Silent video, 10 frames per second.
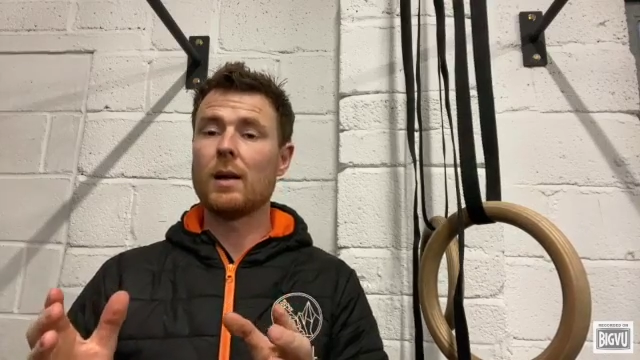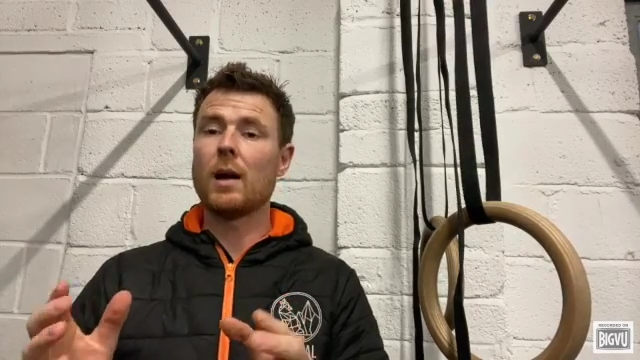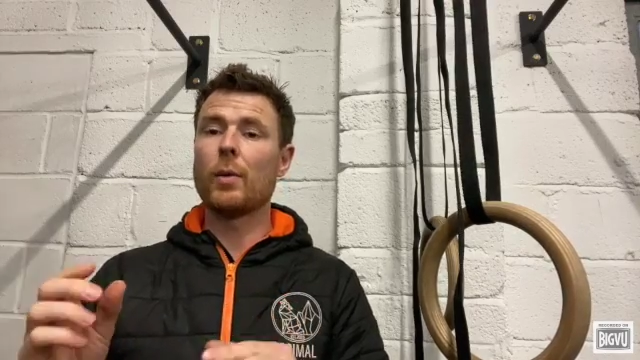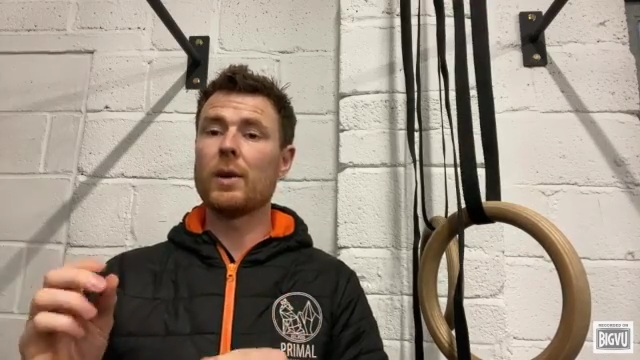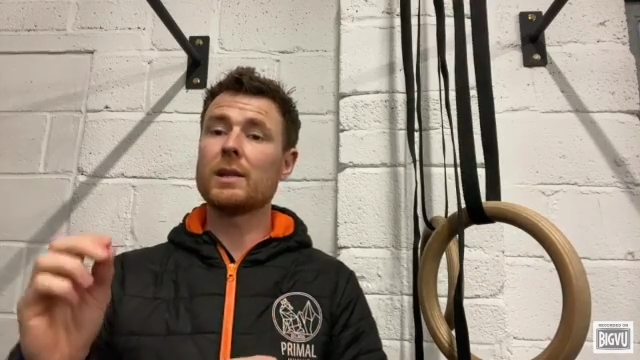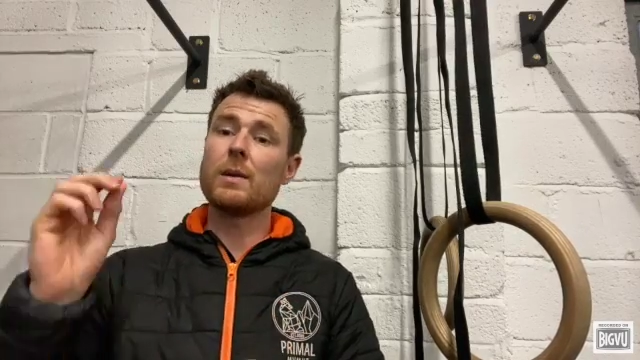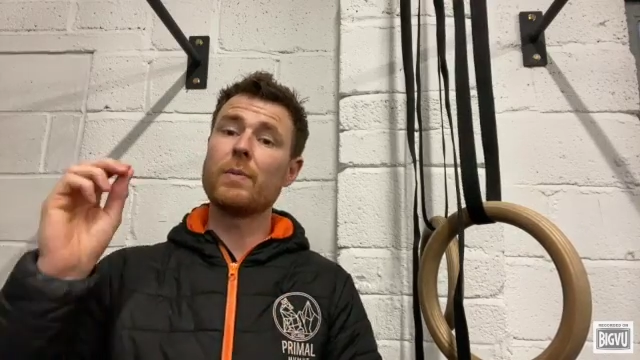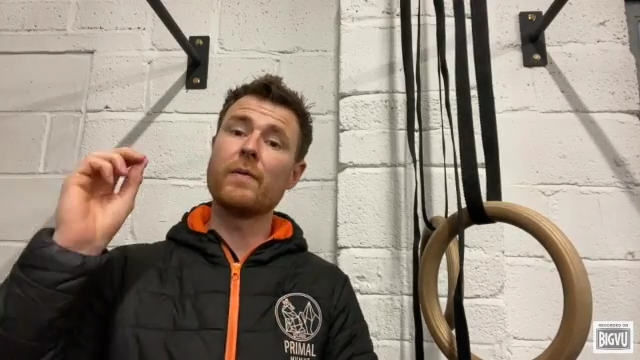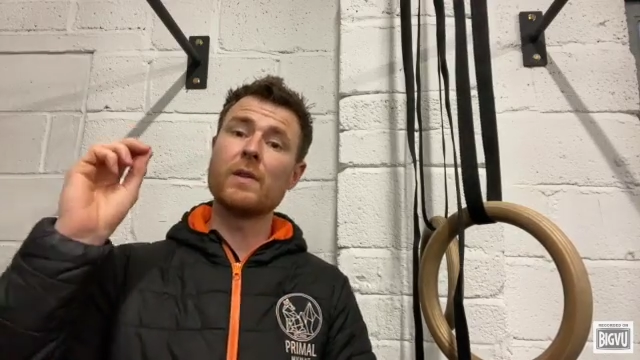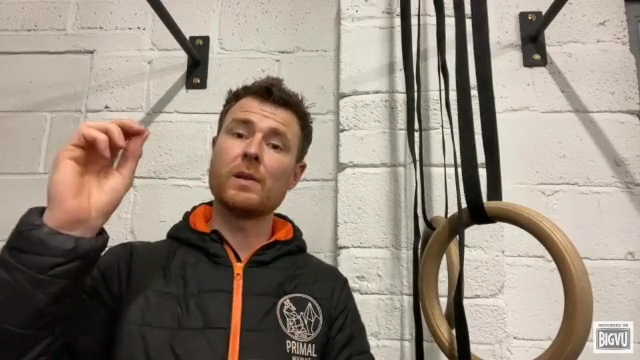I want you to keep
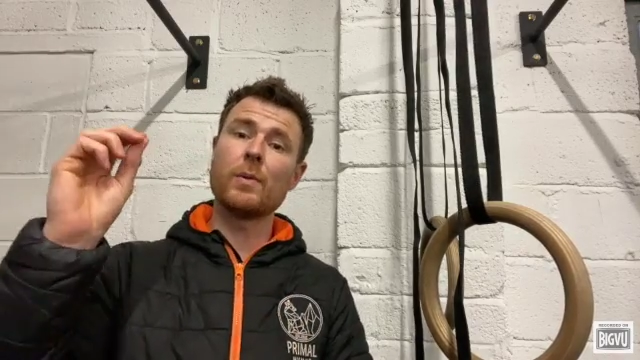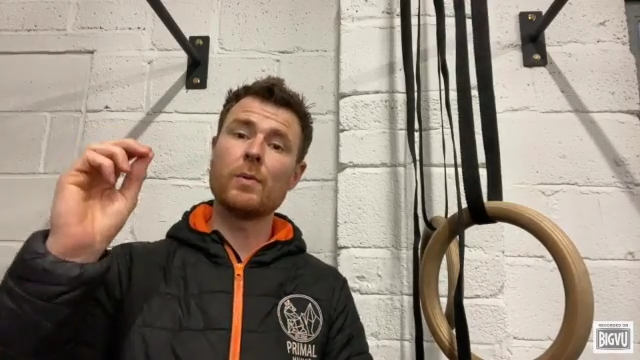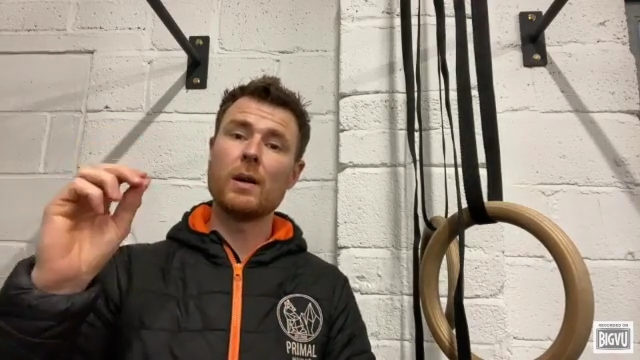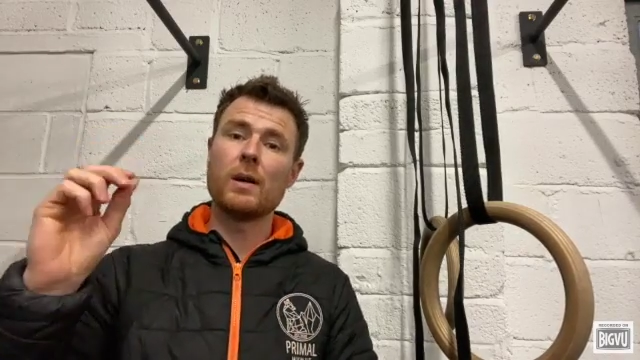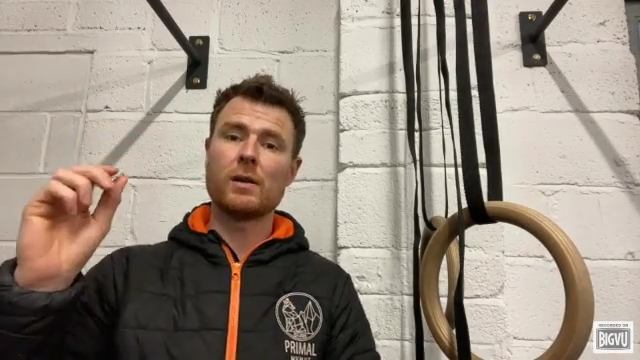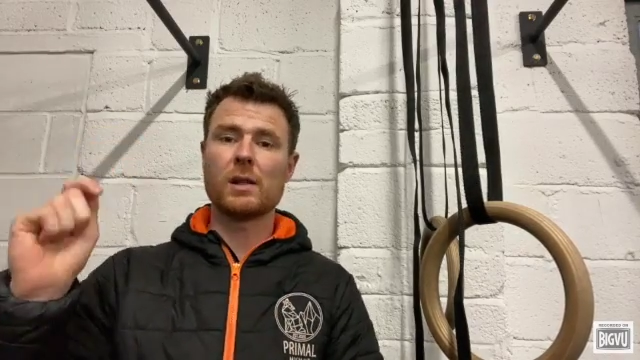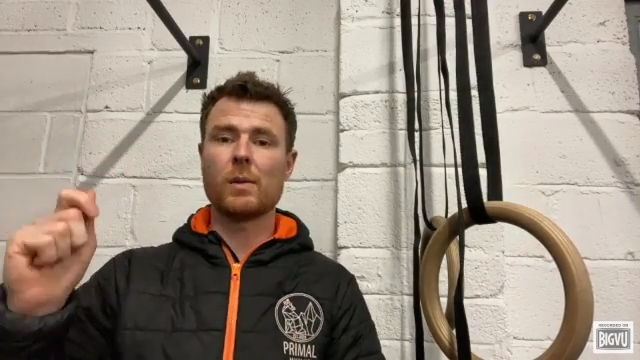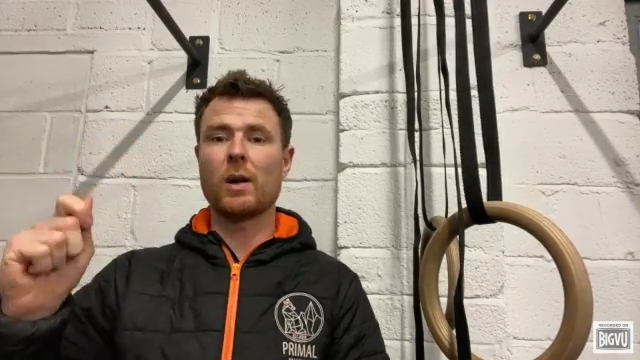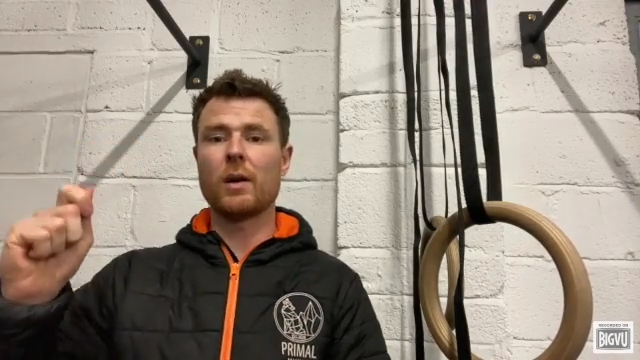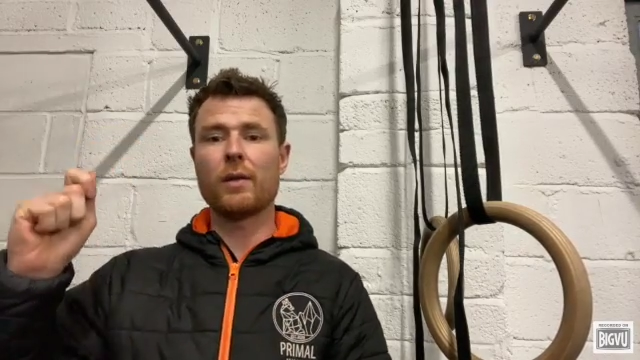it visible, so
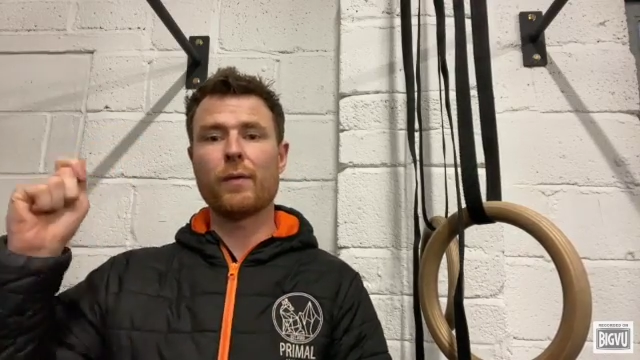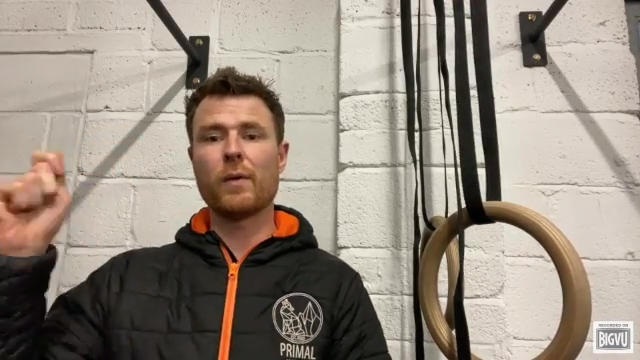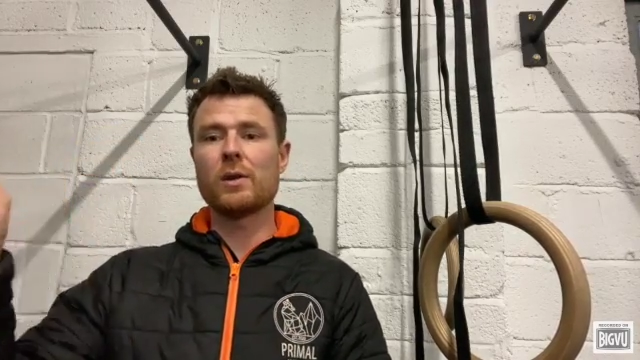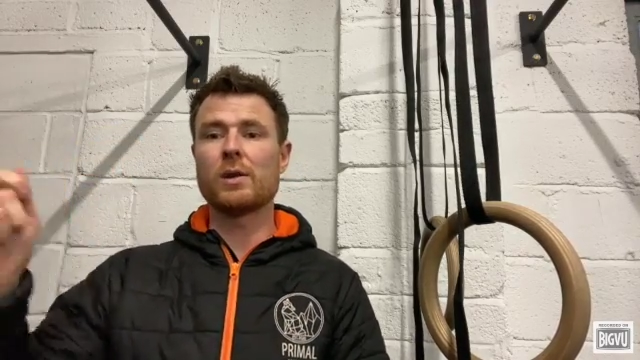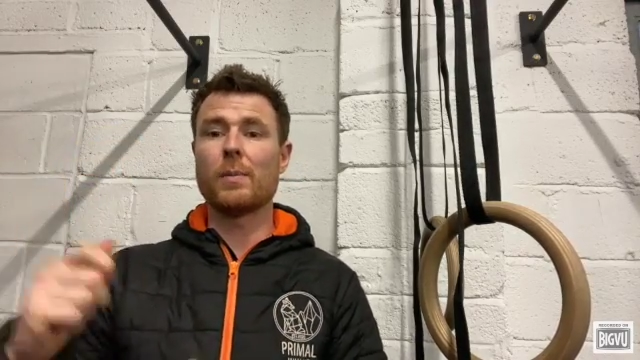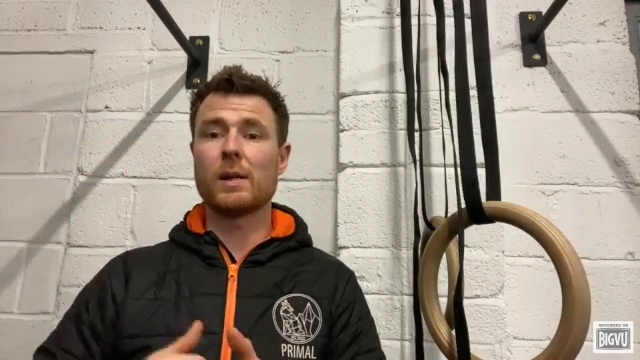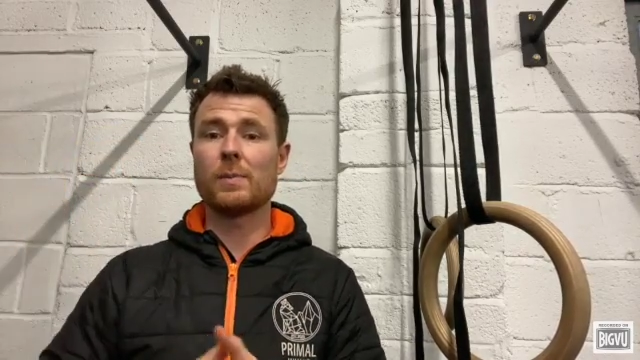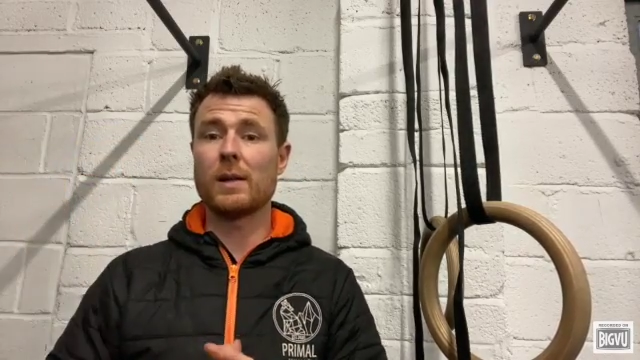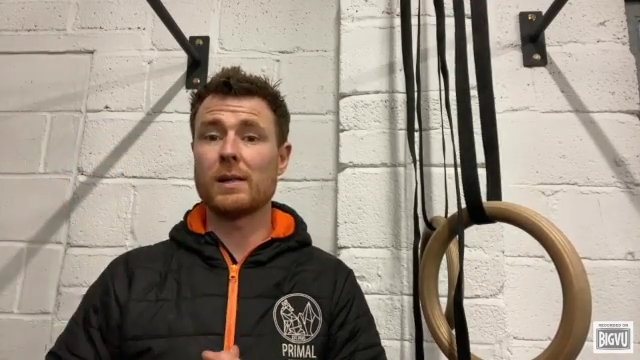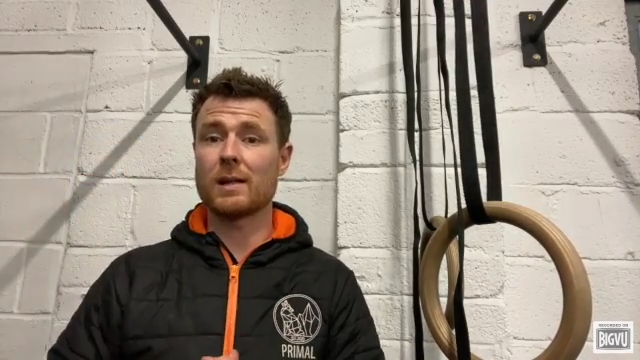somewhere like the fridge is the best
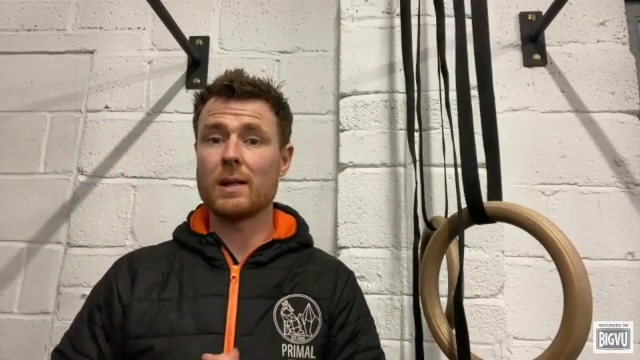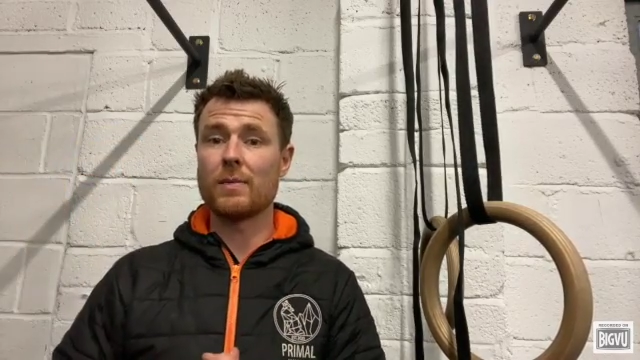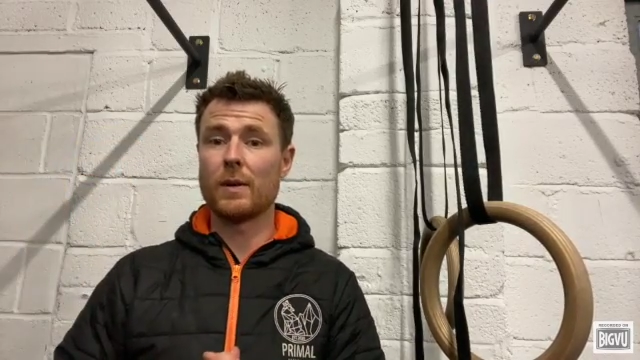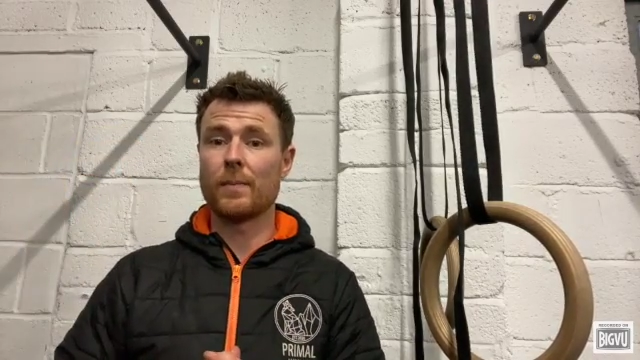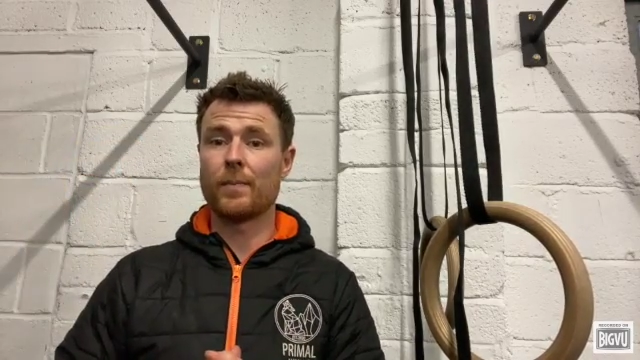place to keep it.